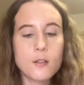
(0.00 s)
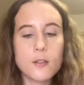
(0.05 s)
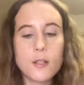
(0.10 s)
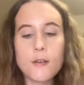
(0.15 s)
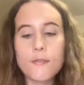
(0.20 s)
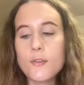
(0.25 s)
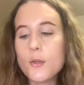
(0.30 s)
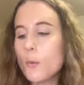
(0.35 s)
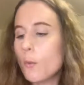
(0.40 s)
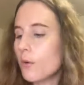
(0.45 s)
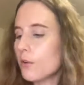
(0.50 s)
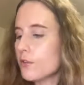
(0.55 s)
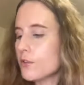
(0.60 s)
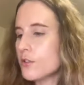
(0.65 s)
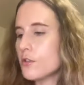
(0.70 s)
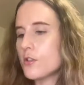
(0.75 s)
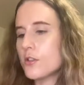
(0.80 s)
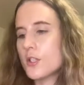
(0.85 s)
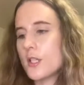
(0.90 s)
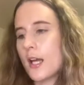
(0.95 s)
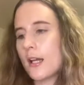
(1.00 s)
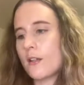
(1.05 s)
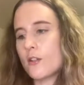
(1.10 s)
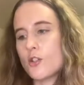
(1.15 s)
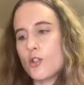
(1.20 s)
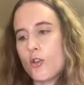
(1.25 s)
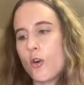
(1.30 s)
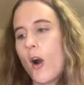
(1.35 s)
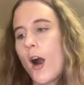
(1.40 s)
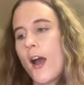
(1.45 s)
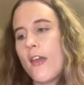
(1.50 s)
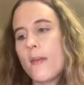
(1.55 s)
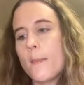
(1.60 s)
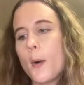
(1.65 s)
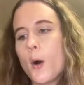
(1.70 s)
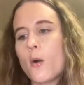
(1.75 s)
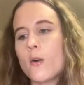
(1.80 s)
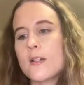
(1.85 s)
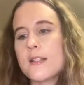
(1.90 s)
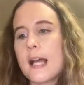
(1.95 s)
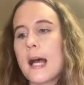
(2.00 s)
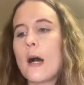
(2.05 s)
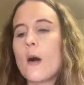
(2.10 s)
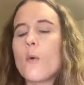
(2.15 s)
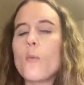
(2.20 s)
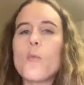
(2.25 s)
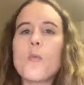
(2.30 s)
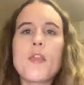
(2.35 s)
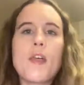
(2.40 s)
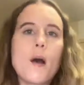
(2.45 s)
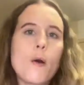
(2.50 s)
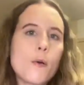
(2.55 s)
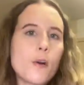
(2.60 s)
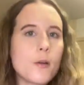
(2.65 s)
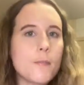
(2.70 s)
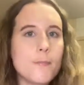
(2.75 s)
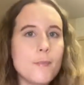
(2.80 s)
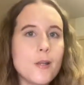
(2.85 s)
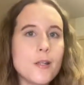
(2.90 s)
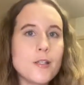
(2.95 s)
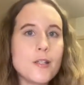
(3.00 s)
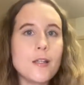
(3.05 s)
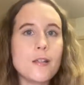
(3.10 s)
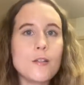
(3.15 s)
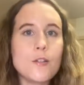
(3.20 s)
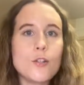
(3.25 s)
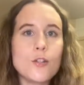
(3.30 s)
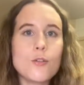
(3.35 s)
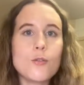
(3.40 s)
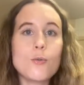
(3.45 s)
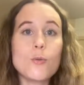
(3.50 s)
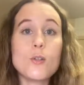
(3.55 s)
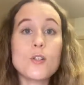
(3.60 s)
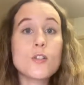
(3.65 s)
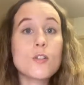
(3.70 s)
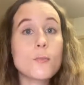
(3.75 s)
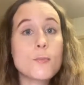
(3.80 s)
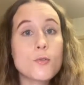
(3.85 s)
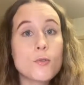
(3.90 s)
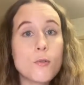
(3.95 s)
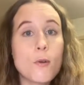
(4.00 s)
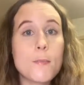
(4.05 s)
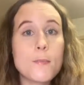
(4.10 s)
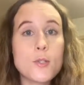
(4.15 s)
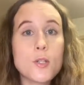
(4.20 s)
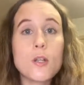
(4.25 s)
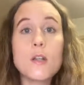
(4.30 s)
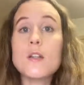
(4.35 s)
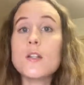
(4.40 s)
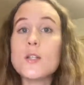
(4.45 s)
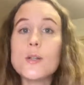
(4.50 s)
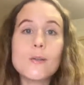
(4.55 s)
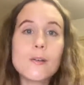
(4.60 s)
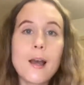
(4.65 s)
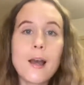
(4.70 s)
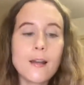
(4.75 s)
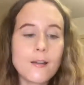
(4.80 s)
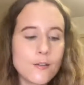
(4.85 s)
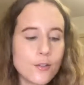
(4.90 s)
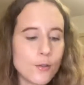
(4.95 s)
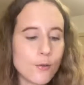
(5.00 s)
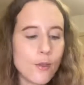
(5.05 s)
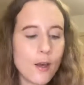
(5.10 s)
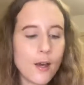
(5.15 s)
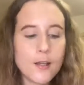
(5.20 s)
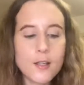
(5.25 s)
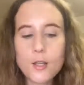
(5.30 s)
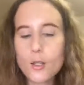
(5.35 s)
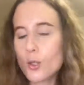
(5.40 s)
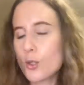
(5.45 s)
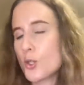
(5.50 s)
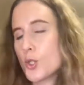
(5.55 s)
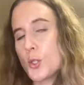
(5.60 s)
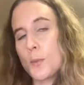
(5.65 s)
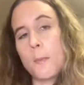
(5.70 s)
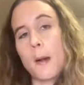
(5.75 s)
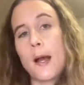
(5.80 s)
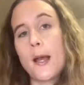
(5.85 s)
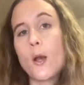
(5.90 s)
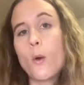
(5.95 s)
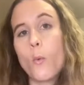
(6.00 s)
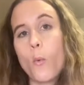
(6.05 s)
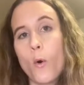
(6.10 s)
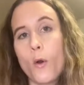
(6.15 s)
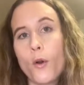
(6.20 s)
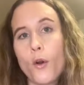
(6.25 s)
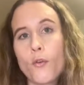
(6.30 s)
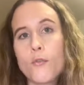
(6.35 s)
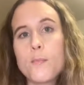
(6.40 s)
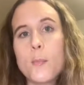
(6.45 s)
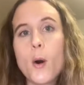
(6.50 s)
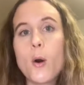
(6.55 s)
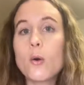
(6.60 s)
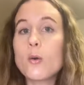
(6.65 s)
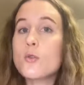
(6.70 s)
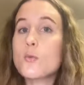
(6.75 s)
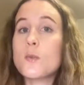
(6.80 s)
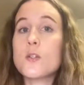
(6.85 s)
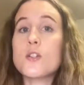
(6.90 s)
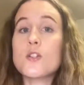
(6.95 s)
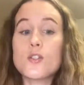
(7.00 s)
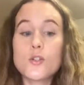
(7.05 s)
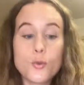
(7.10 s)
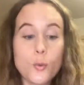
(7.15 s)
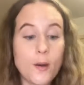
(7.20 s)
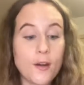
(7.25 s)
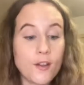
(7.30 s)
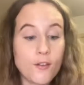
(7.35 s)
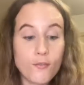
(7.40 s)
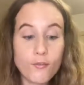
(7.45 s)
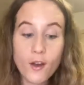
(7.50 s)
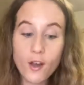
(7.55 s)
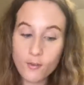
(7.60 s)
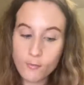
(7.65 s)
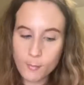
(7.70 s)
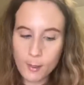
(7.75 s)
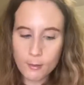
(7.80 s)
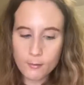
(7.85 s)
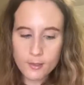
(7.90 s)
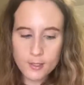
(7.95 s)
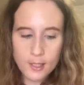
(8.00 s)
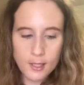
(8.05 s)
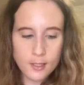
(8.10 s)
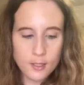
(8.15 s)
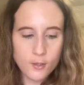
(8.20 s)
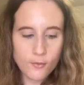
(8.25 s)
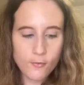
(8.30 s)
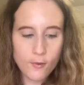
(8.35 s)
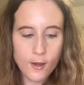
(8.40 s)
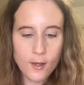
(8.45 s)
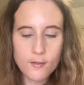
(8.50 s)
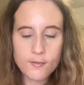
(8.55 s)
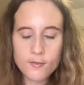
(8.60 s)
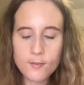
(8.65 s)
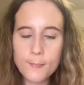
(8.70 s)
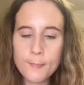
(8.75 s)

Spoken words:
If you want to just kind of try the box out without committing to a subscription, you can do that. You can just buy a one-off box, which is £25.95.